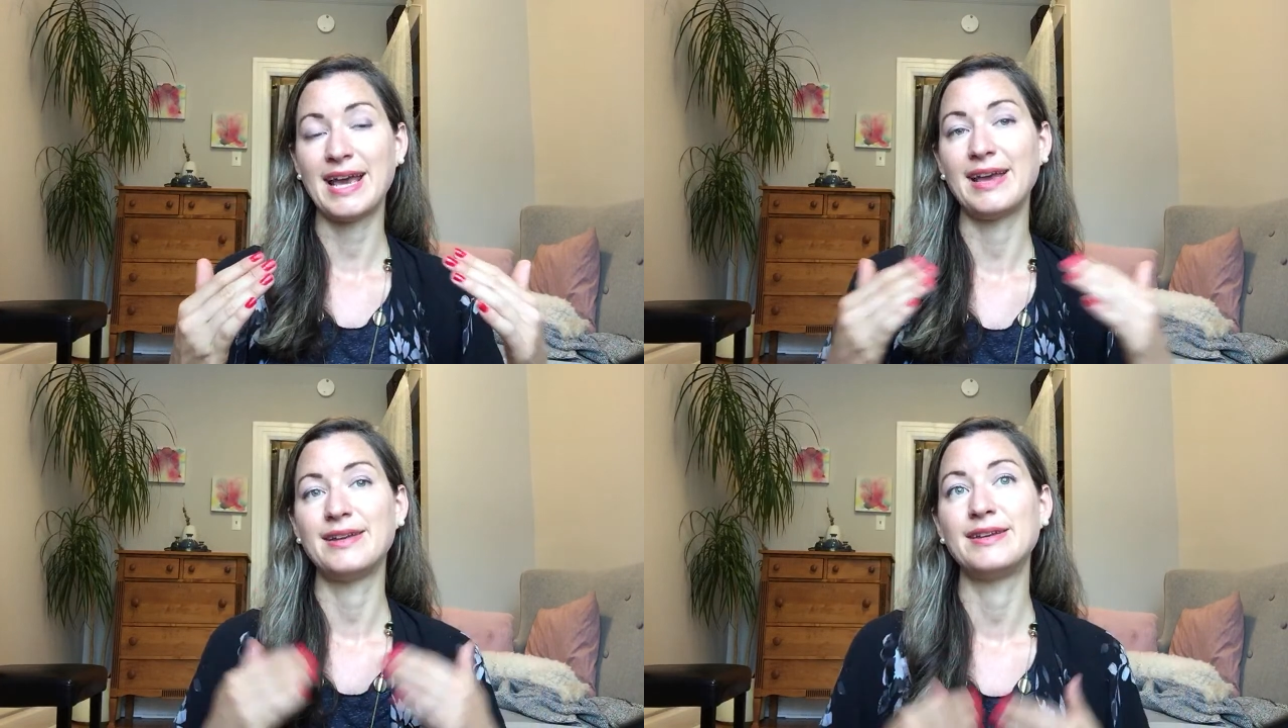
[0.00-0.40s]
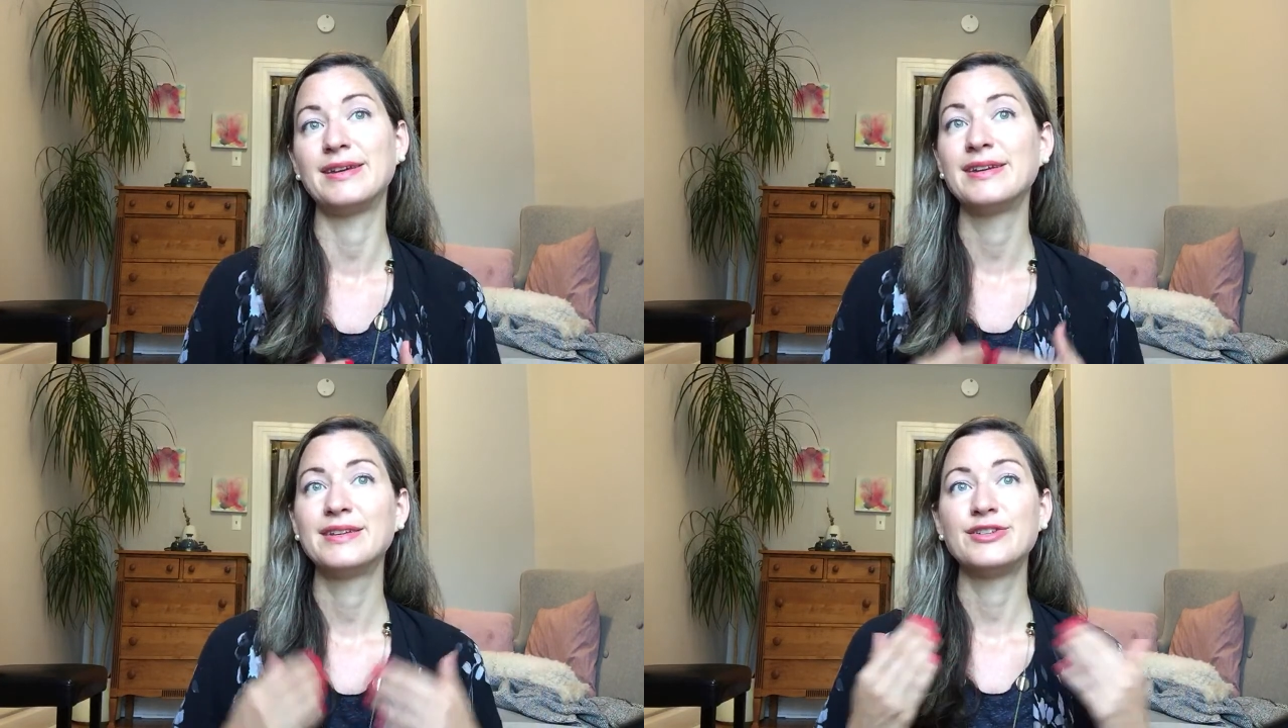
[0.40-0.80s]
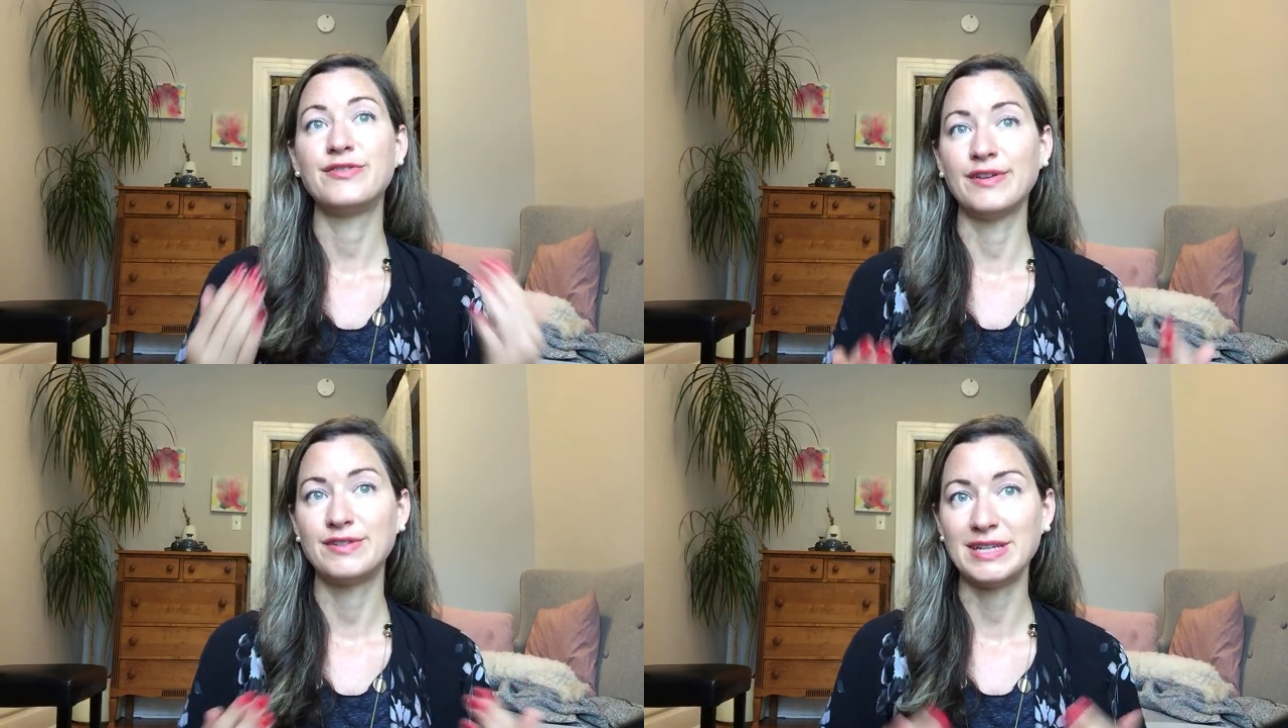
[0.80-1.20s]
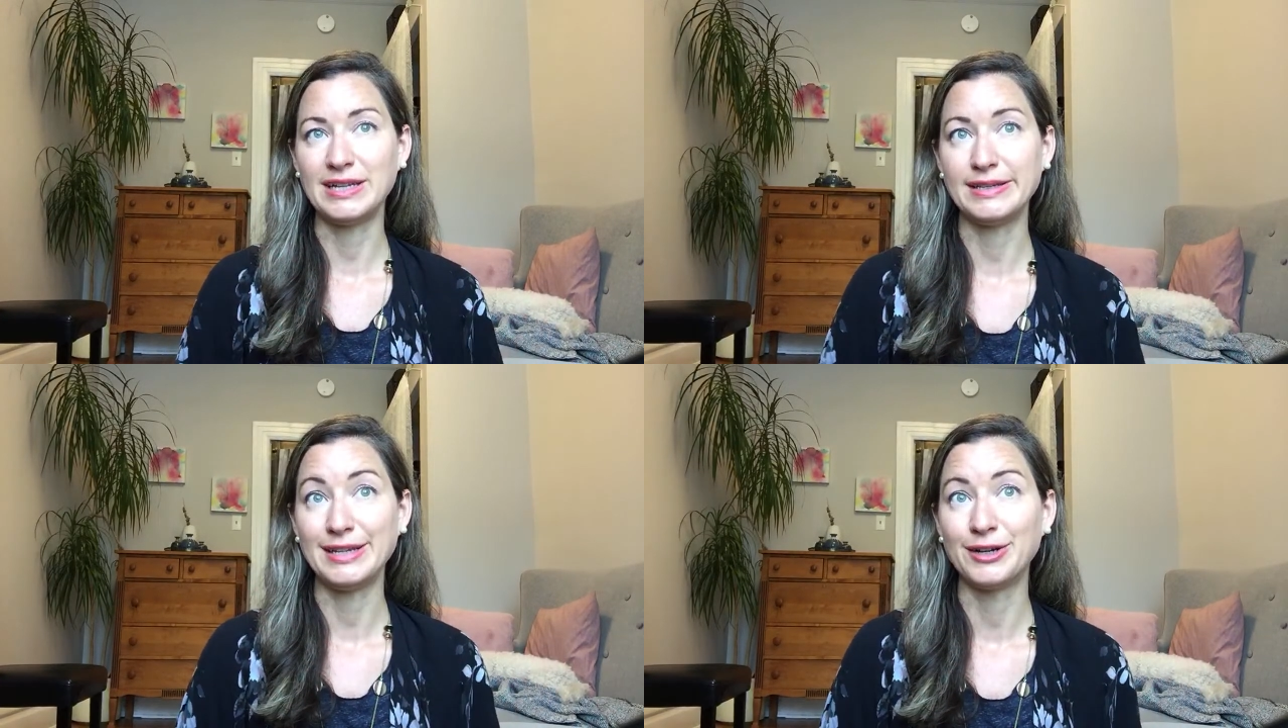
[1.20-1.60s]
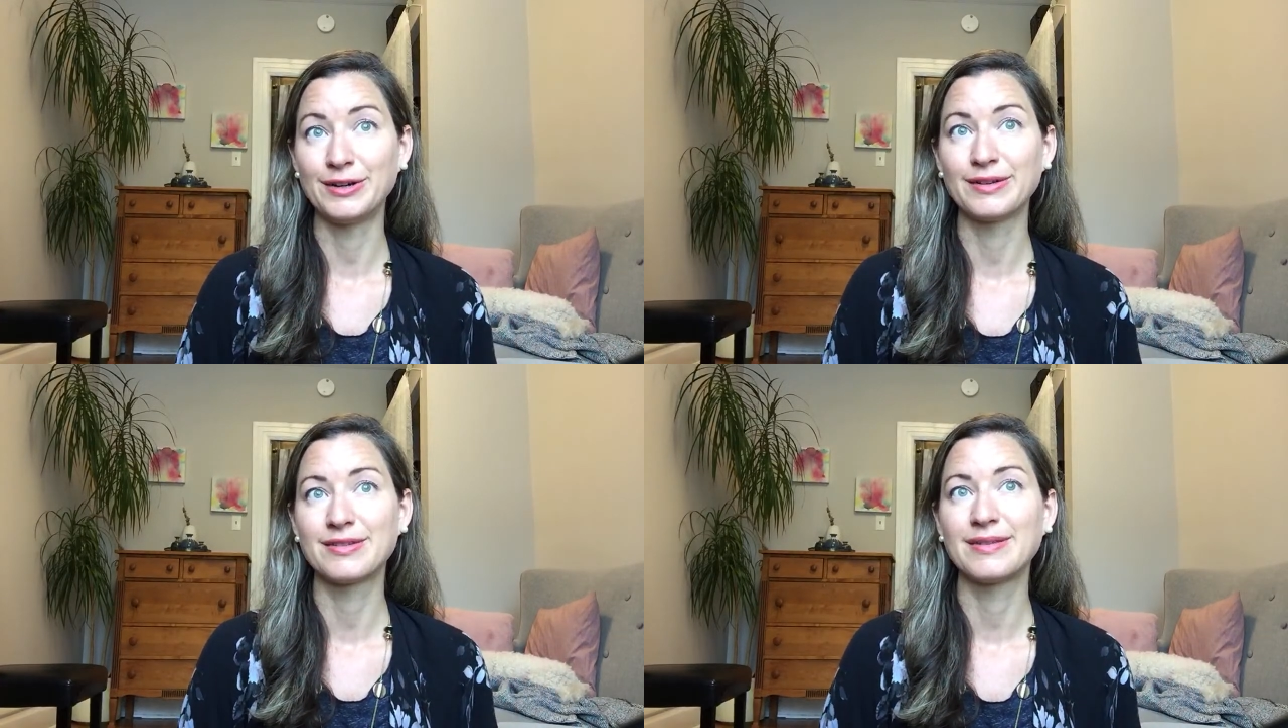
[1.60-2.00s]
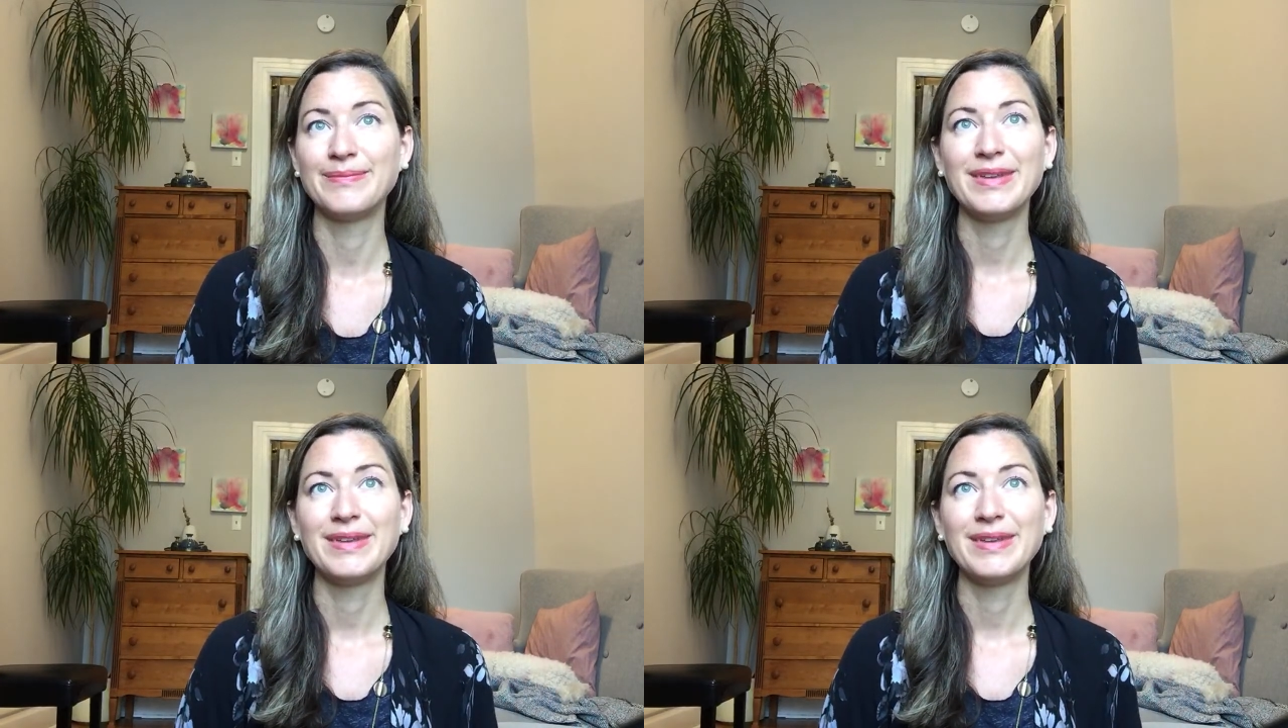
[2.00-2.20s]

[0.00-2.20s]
10, 15 years.